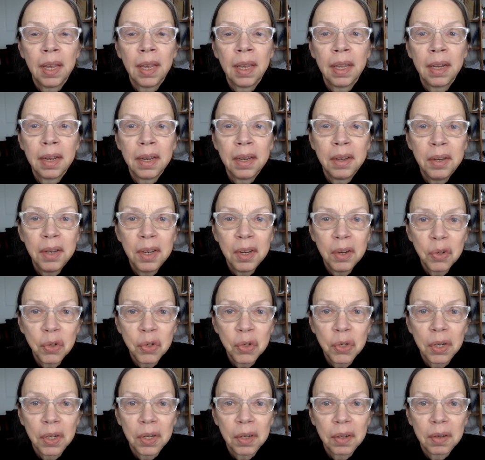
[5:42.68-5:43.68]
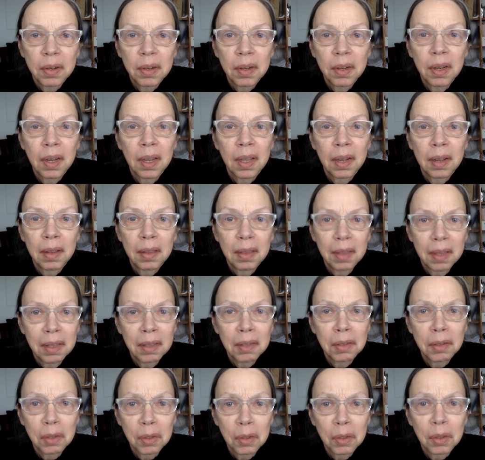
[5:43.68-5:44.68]
In addition, and I think
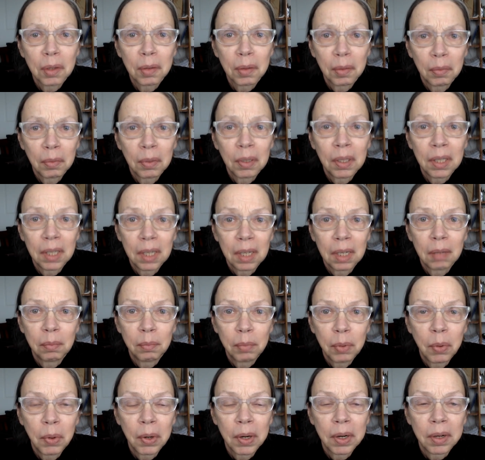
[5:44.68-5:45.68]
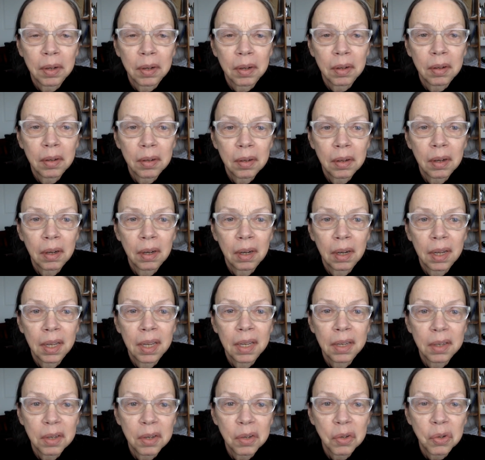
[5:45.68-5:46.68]
this is really an important
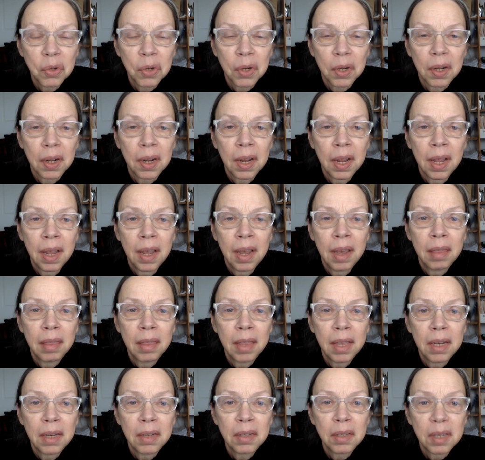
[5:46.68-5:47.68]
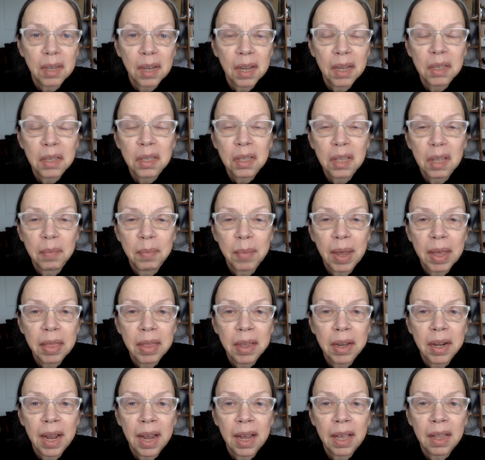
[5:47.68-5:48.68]
addition, they discuss the
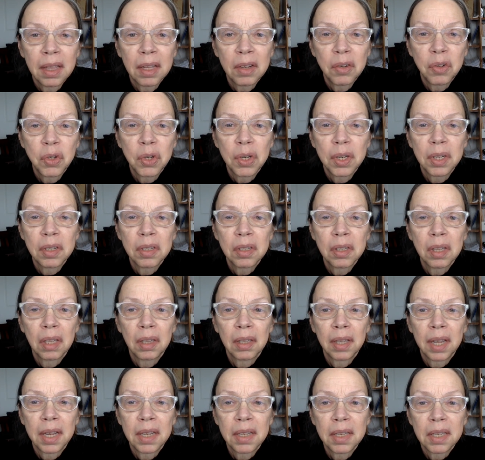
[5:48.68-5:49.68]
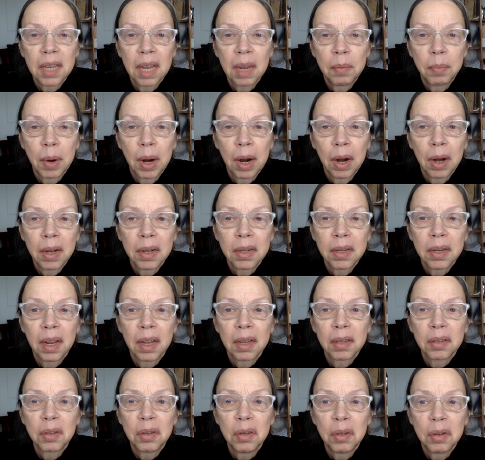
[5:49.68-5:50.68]
methodologies that landscape
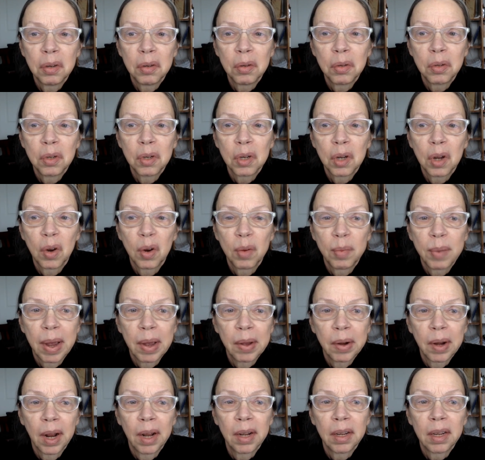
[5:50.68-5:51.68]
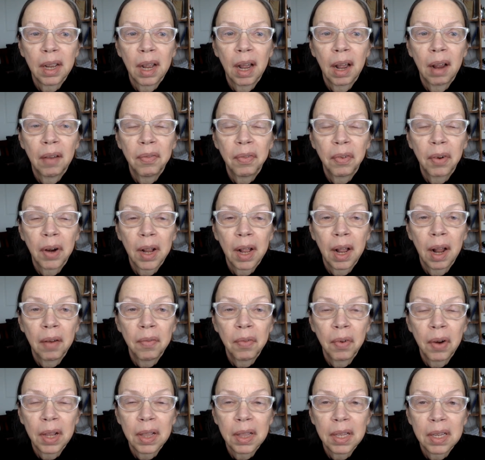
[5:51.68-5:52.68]
architects use to go about
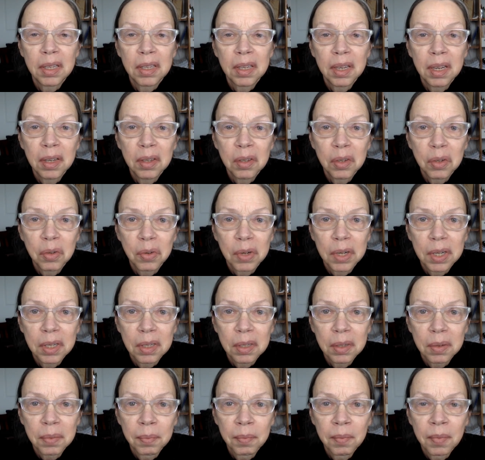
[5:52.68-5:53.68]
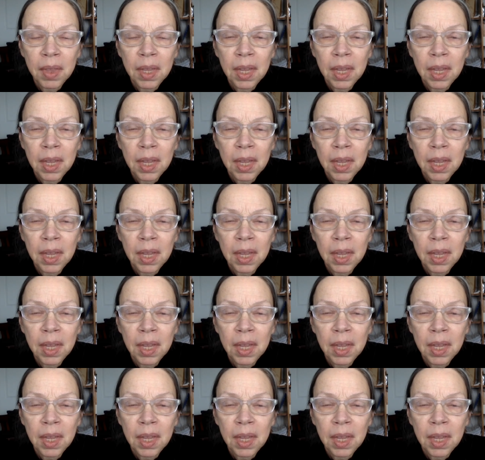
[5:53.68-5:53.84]
uncovering these histories.